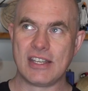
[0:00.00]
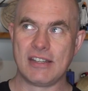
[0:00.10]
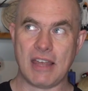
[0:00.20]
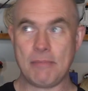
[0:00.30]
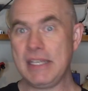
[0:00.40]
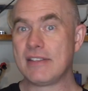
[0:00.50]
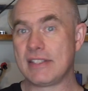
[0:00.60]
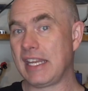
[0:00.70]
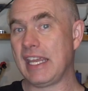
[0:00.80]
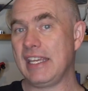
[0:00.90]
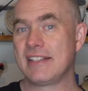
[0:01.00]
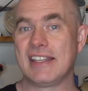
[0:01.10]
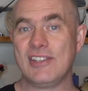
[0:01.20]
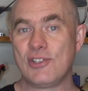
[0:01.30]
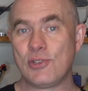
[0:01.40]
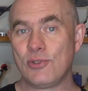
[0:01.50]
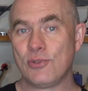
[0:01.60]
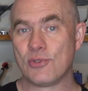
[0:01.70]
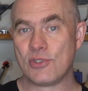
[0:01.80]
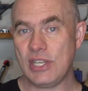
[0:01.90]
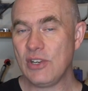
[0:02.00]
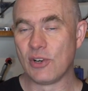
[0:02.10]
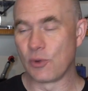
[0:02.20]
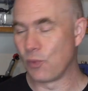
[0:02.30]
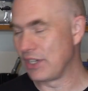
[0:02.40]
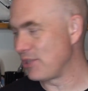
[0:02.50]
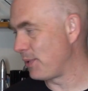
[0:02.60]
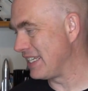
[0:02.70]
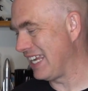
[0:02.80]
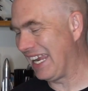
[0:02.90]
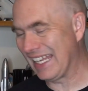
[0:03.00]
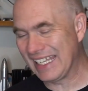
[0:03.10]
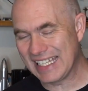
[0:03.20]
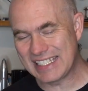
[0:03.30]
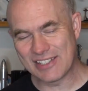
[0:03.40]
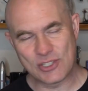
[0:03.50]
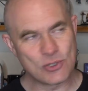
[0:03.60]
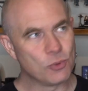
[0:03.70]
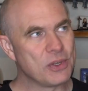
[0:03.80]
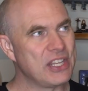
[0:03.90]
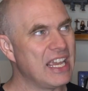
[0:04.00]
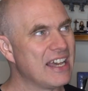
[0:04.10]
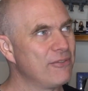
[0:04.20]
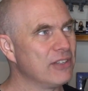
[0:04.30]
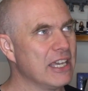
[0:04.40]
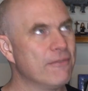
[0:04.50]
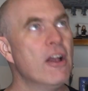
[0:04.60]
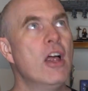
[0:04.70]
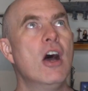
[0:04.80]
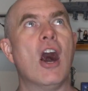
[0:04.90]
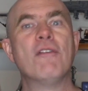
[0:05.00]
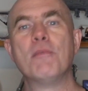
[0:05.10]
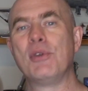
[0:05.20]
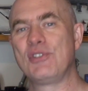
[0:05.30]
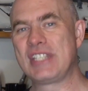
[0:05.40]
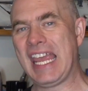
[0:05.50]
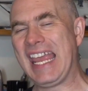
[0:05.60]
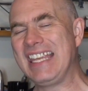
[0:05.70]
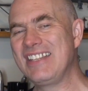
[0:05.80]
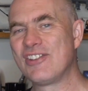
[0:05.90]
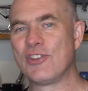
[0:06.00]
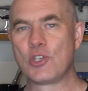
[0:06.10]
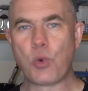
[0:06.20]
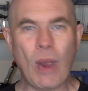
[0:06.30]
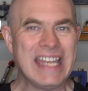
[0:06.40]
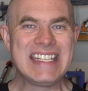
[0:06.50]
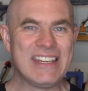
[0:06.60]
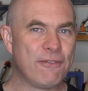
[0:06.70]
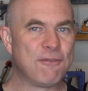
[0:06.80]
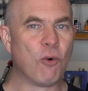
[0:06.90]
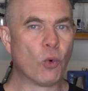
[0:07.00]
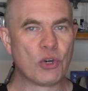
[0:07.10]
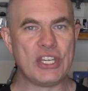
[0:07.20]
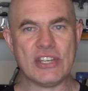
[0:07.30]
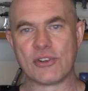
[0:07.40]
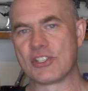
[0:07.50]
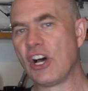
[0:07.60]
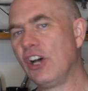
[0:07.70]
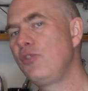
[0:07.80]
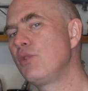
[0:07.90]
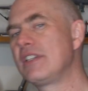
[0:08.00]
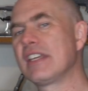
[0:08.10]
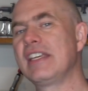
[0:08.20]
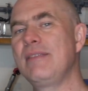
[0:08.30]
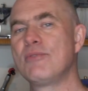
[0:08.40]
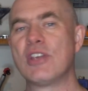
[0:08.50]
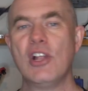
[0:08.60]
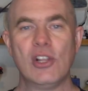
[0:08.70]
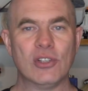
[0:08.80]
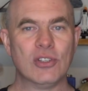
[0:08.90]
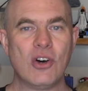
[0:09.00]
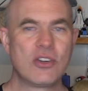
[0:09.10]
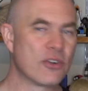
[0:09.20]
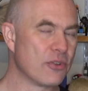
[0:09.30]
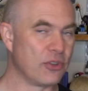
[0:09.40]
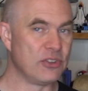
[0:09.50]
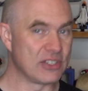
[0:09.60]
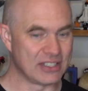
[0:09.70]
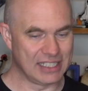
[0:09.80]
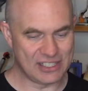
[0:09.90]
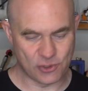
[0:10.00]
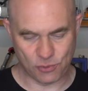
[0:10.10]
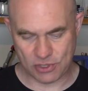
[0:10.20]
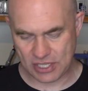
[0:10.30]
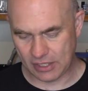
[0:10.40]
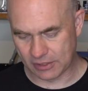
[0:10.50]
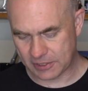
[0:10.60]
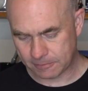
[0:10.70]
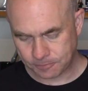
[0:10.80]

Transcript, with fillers: uh, that means it decays into xenon 128, and it does so with a half-life of about 10 to the 24 years, 100 times longer than this latest result.